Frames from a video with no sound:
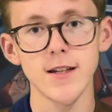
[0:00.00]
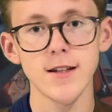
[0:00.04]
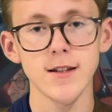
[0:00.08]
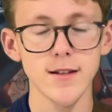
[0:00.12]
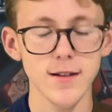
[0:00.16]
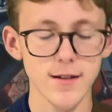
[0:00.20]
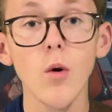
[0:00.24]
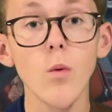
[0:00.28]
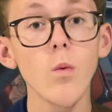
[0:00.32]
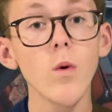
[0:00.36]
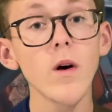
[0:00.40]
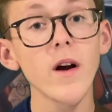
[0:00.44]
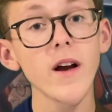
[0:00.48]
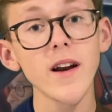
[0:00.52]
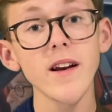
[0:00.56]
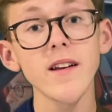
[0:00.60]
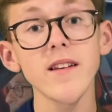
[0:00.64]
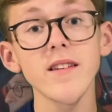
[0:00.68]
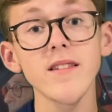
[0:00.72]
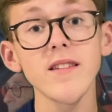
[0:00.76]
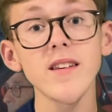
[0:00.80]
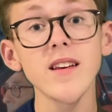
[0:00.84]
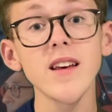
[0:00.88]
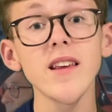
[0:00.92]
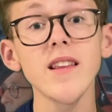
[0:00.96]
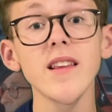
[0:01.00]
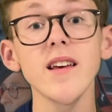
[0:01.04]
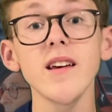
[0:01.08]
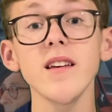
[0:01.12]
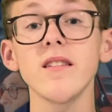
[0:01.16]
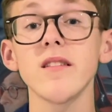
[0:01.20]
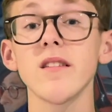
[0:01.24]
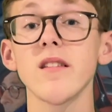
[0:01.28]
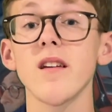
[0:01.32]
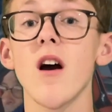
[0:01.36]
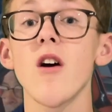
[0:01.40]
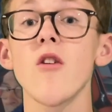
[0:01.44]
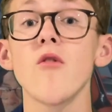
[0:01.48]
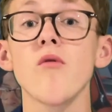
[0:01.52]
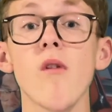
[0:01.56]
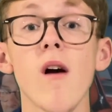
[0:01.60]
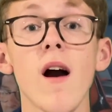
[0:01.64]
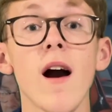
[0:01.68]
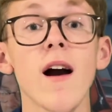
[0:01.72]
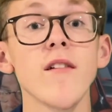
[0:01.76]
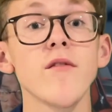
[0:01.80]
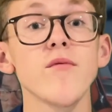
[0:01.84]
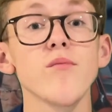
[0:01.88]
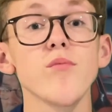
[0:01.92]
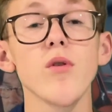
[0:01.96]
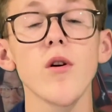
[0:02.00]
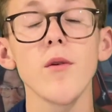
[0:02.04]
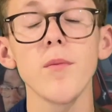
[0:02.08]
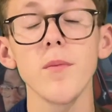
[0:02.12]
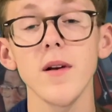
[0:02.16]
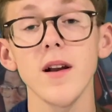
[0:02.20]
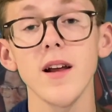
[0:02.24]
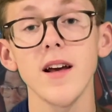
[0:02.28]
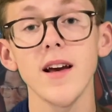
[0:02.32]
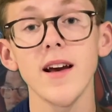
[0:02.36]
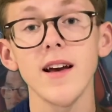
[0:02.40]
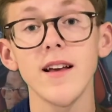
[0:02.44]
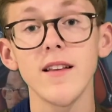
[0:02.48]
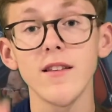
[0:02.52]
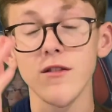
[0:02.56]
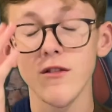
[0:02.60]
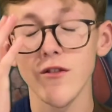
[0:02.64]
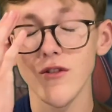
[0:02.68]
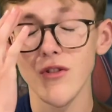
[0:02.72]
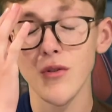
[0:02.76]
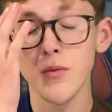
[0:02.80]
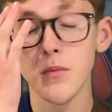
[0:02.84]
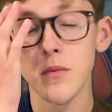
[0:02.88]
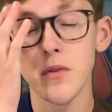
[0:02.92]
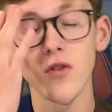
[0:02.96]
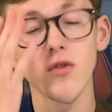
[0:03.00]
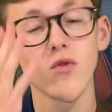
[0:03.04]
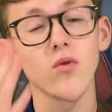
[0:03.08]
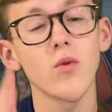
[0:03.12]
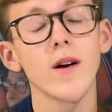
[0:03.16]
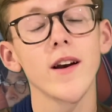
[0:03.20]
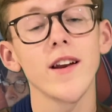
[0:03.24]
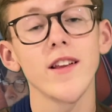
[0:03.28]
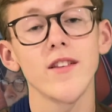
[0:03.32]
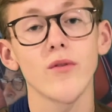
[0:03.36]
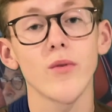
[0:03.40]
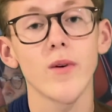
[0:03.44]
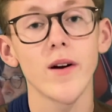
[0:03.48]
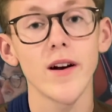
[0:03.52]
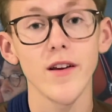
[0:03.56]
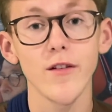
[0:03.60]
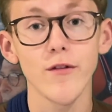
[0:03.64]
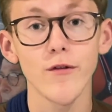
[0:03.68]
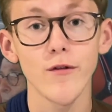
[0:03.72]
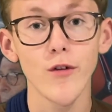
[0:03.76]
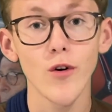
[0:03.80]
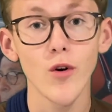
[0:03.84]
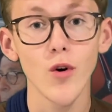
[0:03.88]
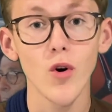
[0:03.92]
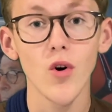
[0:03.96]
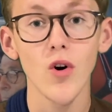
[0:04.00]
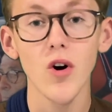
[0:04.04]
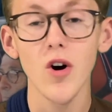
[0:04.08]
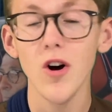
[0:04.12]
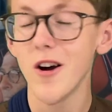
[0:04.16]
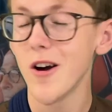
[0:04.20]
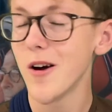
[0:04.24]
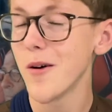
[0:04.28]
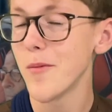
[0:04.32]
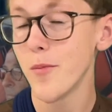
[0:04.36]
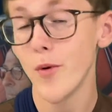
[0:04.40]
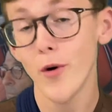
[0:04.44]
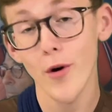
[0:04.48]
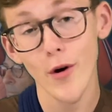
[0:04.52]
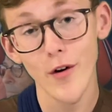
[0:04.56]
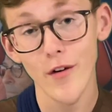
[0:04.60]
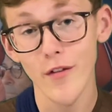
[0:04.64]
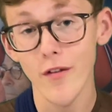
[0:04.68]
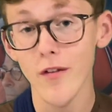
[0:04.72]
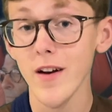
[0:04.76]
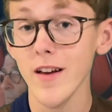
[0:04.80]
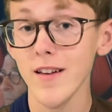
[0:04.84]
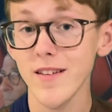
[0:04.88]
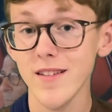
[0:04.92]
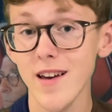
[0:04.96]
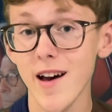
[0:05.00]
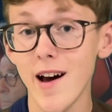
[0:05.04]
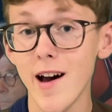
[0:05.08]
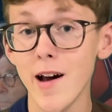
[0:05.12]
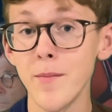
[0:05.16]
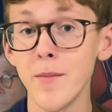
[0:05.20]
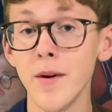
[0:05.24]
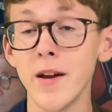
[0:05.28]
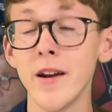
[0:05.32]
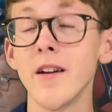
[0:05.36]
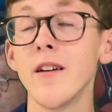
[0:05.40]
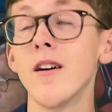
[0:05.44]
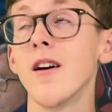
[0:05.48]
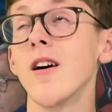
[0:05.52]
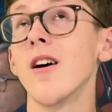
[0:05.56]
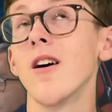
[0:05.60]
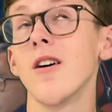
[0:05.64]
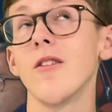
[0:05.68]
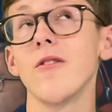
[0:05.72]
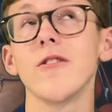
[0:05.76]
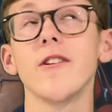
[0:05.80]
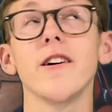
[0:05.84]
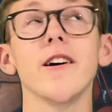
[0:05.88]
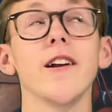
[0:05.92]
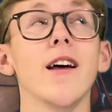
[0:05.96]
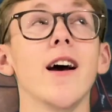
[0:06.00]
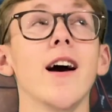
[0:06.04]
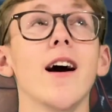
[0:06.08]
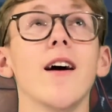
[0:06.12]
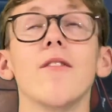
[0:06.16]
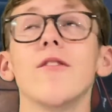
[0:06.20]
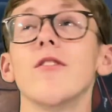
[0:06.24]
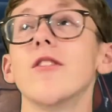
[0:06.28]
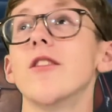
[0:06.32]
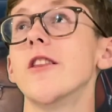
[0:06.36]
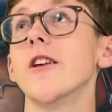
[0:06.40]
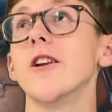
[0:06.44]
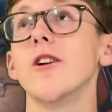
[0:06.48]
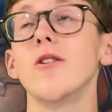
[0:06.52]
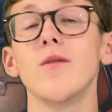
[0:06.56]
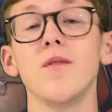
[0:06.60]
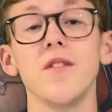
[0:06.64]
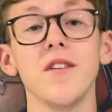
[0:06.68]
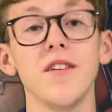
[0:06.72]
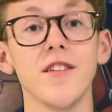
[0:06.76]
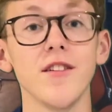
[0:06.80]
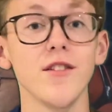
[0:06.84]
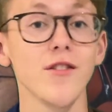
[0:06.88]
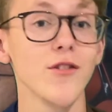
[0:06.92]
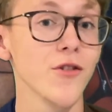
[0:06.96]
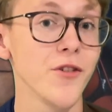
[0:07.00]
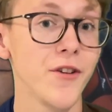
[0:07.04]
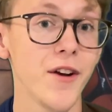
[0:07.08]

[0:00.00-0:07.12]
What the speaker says: We're going to see this arrive properly in summer 2024. Perfect timing. We're going to have the lovely sun.